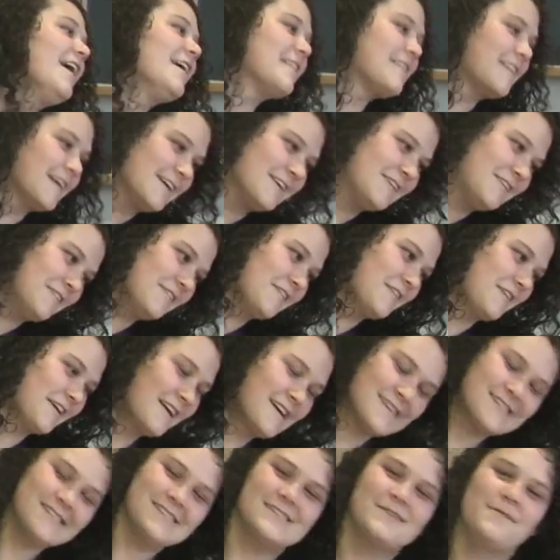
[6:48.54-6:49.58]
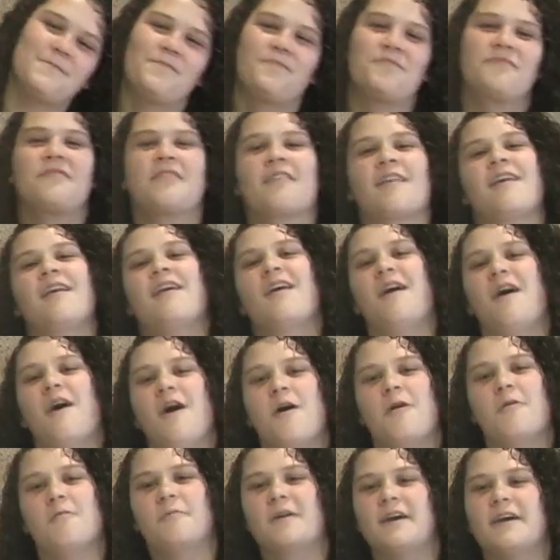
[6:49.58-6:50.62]
Thank you, Chris.
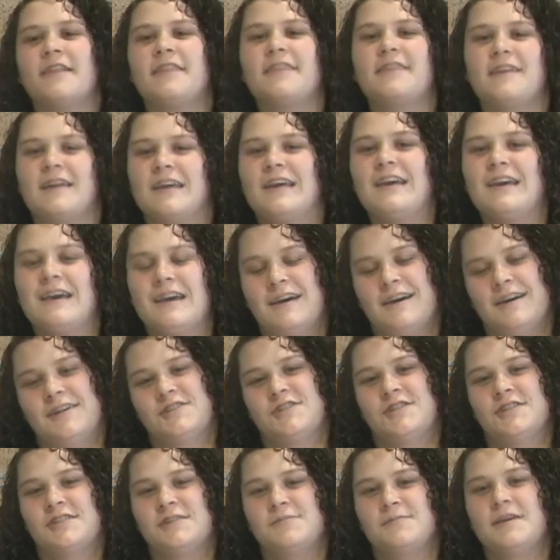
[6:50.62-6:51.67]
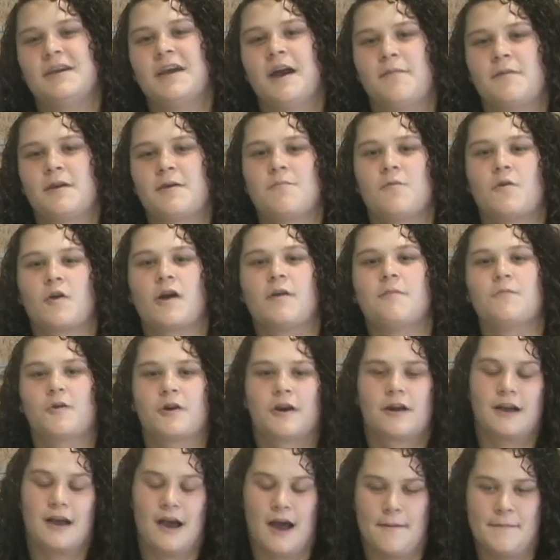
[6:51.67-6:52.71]
With concussions becoming more and
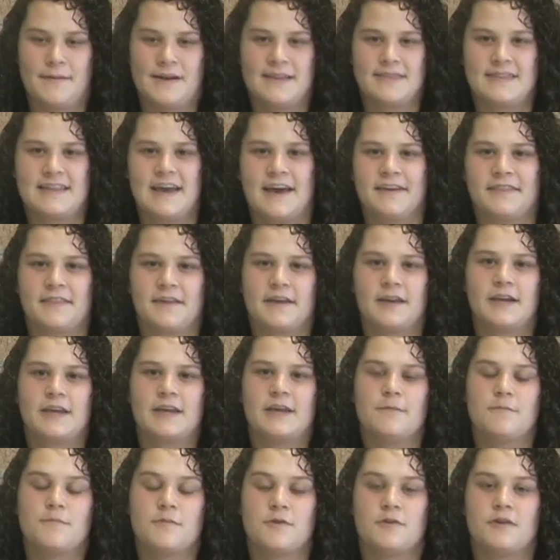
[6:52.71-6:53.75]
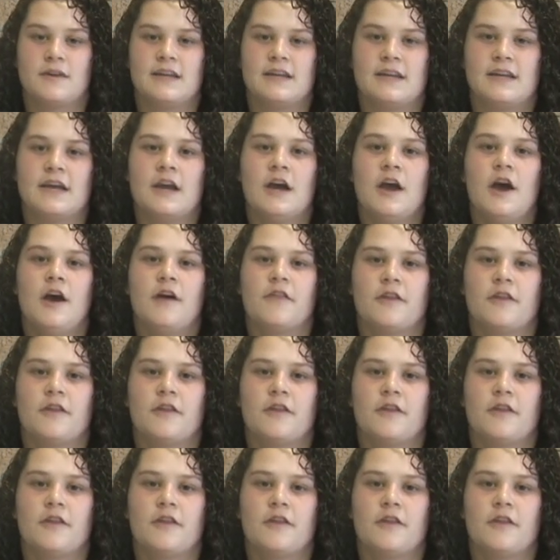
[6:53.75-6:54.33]
more common in the athletic community,